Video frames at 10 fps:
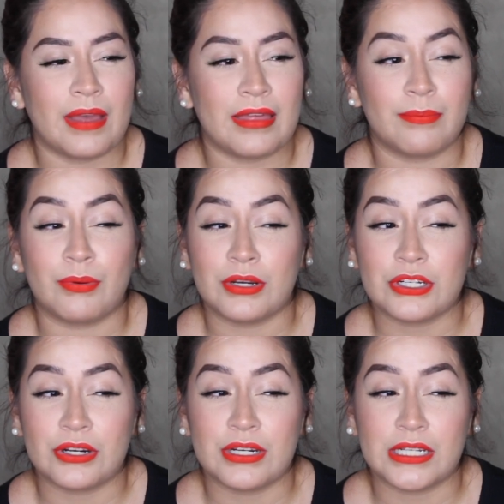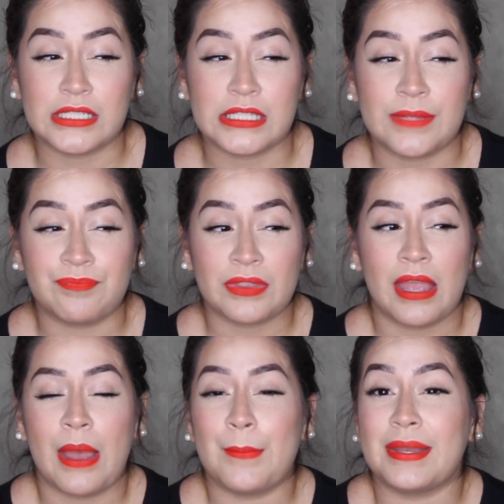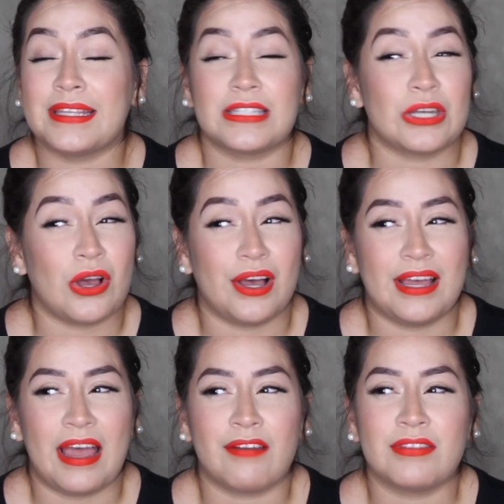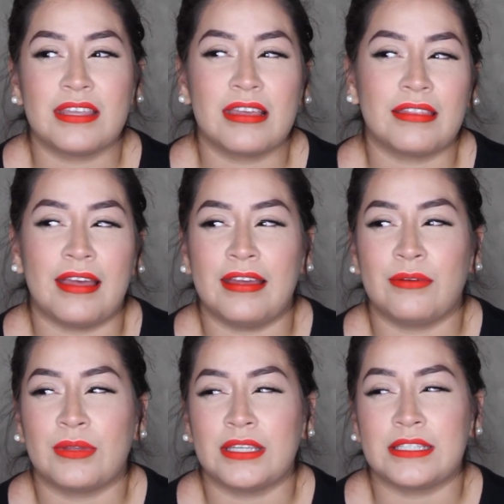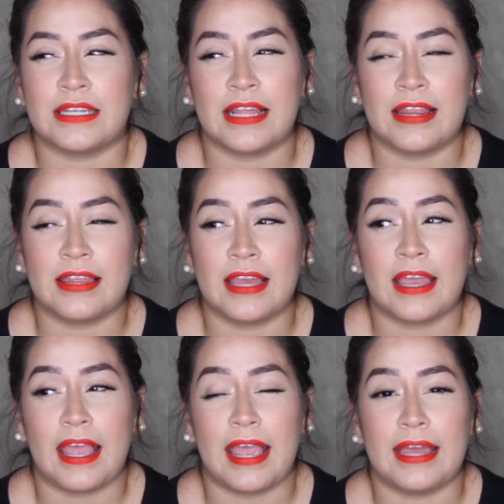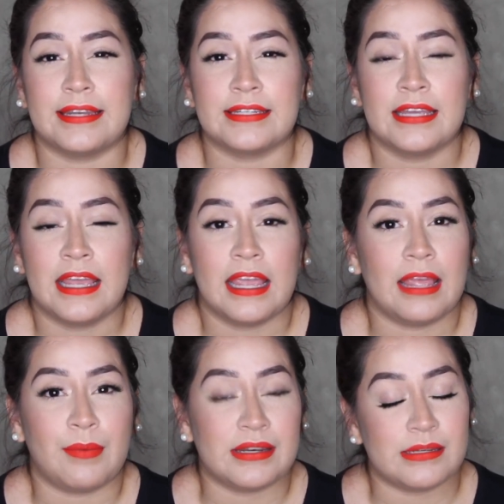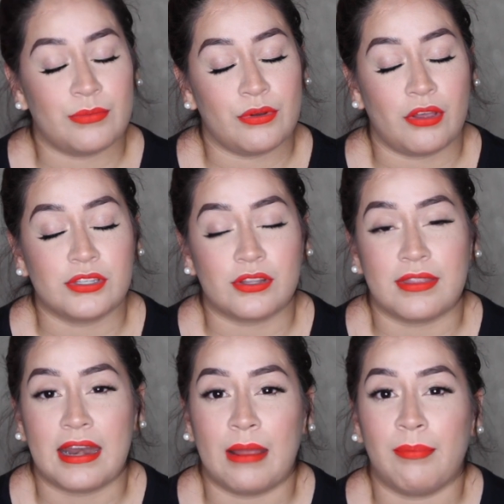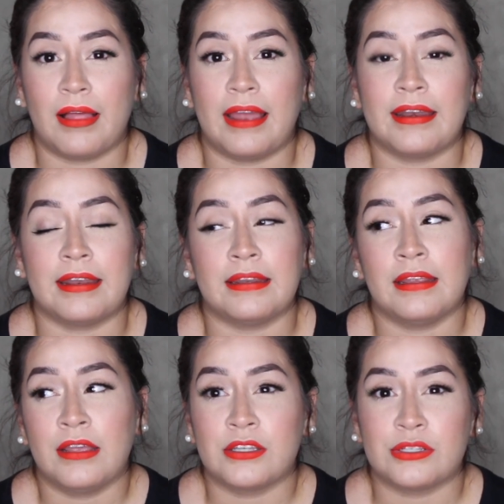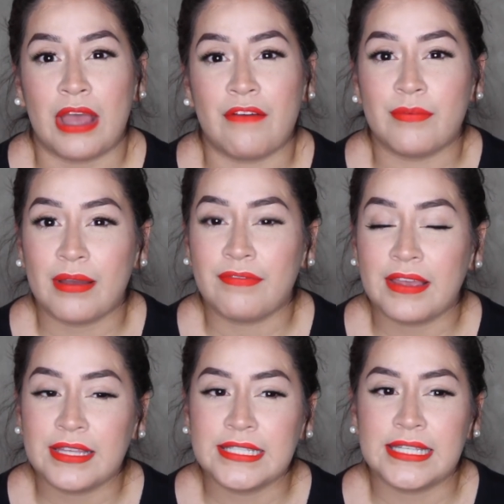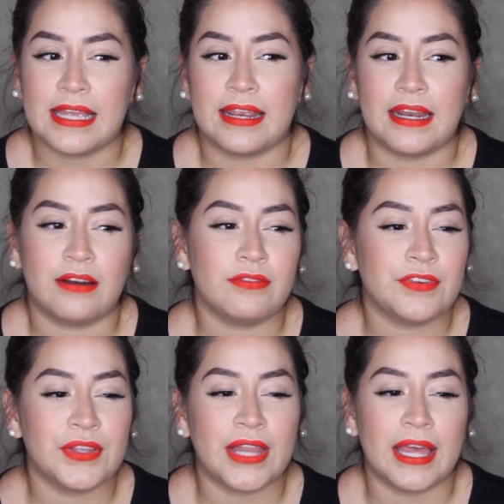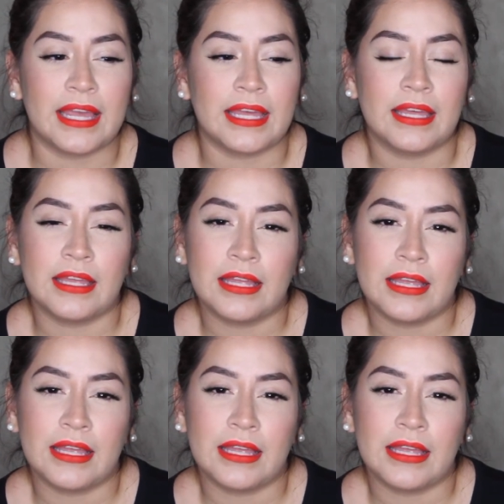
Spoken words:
I'm pretty sure it does, but it's not. I don't think that it really did anything, and in my demo y'all saw that I applied it to half of my face, and I don't feel like